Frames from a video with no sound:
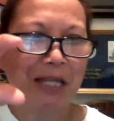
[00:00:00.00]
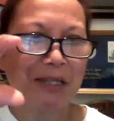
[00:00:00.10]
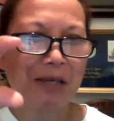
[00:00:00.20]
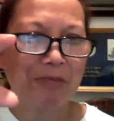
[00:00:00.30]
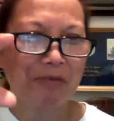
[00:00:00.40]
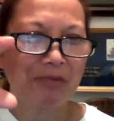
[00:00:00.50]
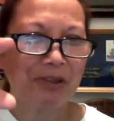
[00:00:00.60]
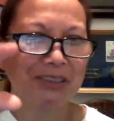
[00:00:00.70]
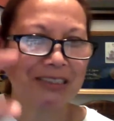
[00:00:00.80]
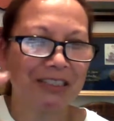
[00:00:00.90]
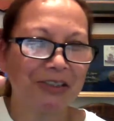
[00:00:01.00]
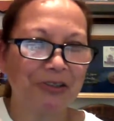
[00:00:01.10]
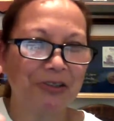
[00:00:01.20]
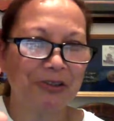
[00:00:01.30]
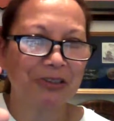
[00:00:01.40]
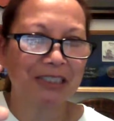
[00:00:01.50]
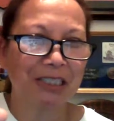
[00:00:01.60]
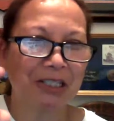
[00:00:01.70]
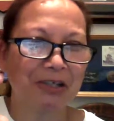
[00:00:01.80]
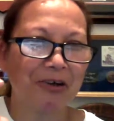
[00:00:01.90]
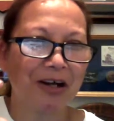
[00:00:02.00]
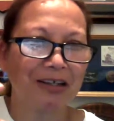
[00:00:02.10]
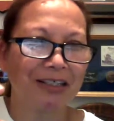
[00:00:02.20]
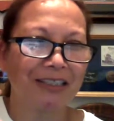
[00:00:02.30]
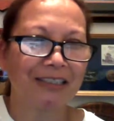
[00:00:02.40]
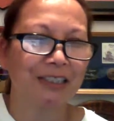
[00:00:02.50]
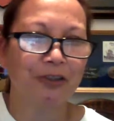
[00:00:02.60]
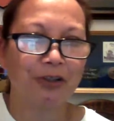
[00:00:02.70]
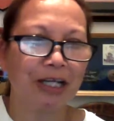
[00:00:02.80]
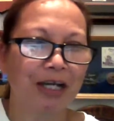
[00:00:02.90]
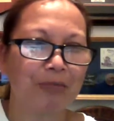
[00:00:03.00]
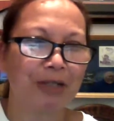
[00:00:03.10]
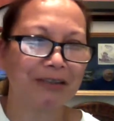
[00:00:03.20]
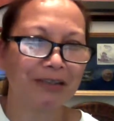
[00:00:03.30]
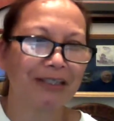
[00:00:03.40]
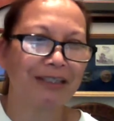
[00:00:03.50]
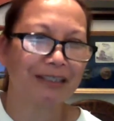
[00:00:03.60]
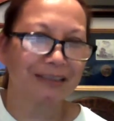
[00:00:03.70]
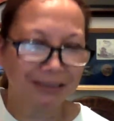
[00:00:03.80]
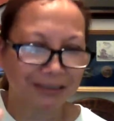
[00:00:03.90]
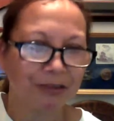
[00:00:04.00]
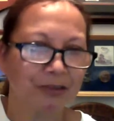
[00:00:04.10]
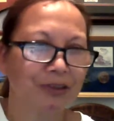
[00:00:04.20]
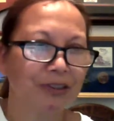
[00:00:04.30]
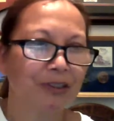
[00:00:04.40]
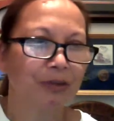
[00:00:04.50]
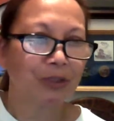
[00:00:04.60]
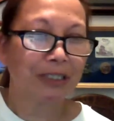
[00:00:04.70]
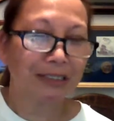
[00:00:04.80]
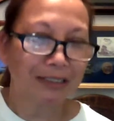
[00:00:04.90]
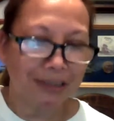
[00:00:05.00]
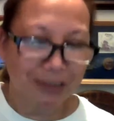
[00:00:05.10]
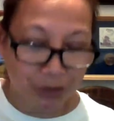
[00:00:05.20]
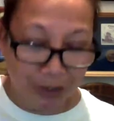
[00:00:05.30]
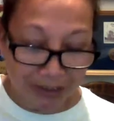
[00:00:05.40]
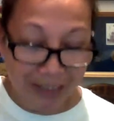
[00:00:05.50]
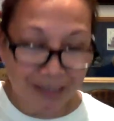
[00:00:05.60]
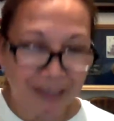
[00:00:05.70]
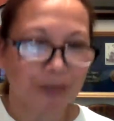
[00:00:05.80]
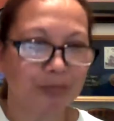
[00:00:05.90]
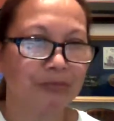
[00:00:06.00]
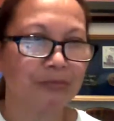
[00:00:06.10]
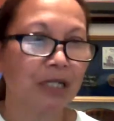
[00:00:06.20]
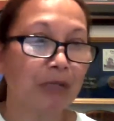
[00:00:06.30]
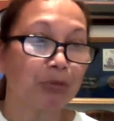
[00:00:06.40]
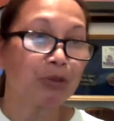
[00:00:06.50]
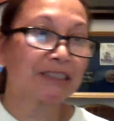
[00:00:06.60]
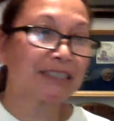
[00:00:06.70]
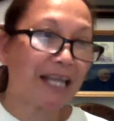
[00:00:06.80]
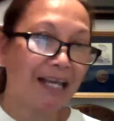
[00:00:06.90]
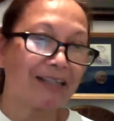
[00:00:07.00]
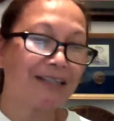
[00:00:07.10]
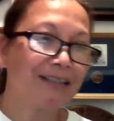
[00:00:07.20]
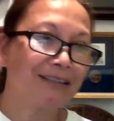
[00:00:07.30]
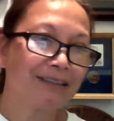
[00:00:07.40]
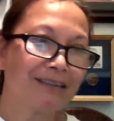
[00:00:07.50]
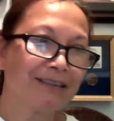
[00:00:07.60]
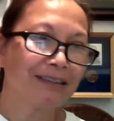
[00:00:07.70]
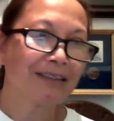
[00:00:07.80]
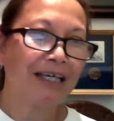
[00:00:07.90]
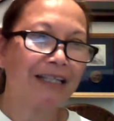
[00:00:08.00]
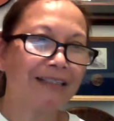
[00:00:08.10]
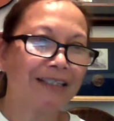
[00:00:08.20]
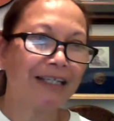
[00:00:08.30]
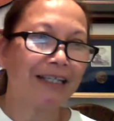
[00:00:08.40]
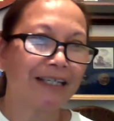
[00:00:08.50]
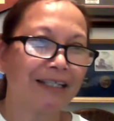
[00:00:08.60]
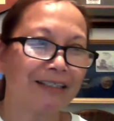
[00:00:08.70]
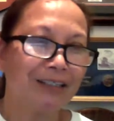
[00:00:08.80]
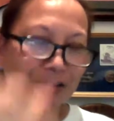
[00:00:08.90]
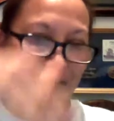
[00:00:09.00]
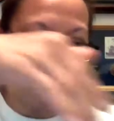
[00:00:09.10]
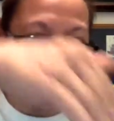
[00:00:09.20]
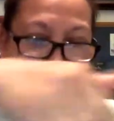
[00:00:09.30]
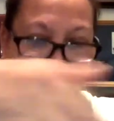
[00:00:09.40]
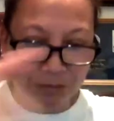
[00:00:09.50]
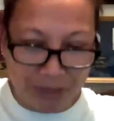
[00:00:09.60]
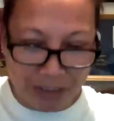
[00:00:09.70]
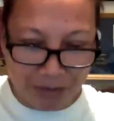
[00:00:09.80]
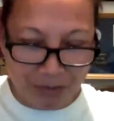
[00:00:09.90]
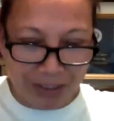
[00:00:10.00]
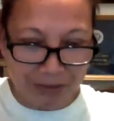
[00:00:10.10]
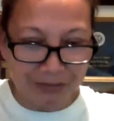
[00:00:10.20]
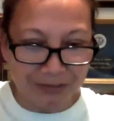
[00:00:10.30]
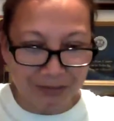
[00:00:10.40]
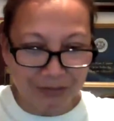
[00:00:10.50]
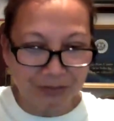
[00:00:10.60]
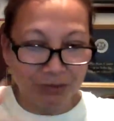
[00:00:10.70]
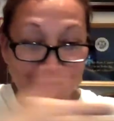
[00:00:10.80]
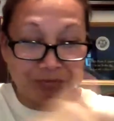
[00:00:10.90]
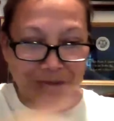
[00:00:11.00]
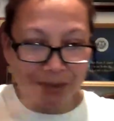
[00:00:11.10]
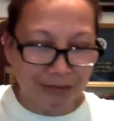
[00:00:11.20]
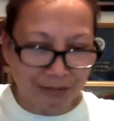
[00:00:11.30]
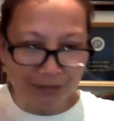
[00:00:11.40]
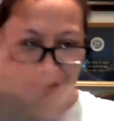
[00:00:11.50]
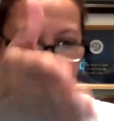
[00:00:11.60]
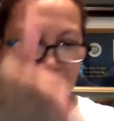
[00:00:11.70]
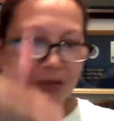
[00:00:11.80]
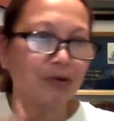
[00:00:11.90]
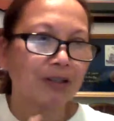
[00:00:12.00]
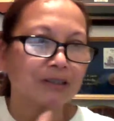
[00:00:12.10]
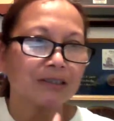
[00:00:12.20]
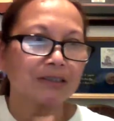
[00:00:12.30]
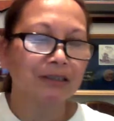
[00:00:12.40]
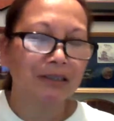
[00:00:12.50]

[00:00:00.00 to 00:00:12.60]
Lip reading: And then my friend said, do you know it's gonna crack? And I said, no, I have other ideas. So what I did, so I dug up, I put sand, and then I shaped that round 3 feet. cross.